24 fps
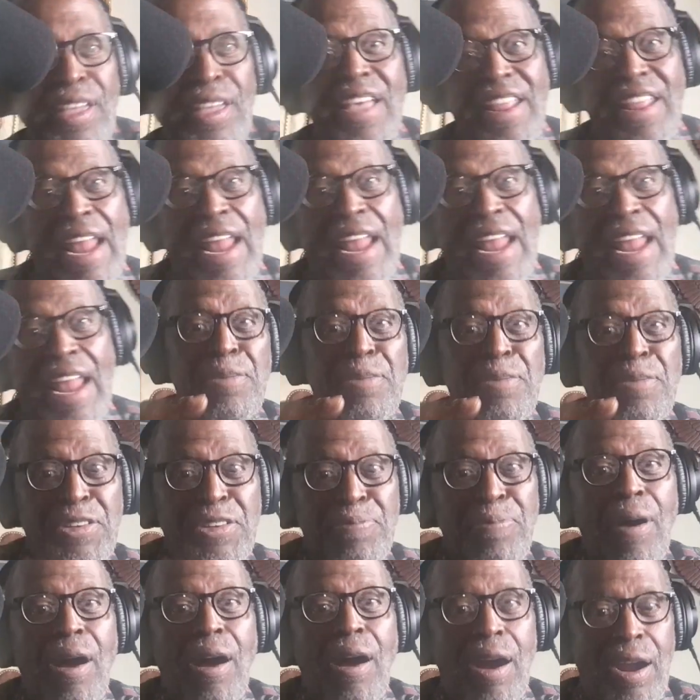And that was the
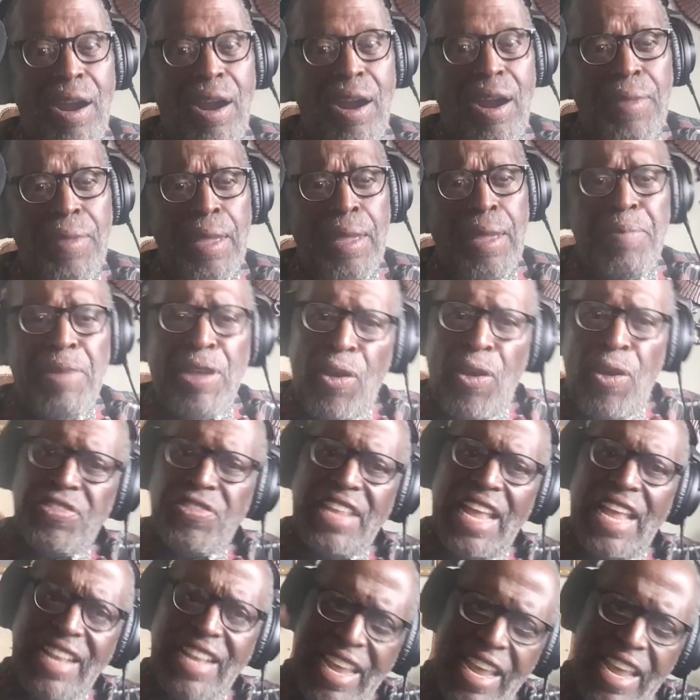best part,
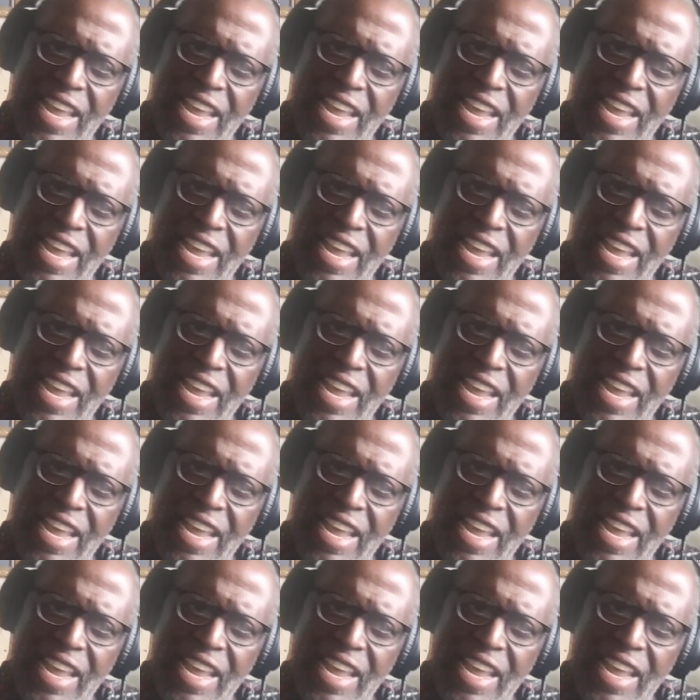because that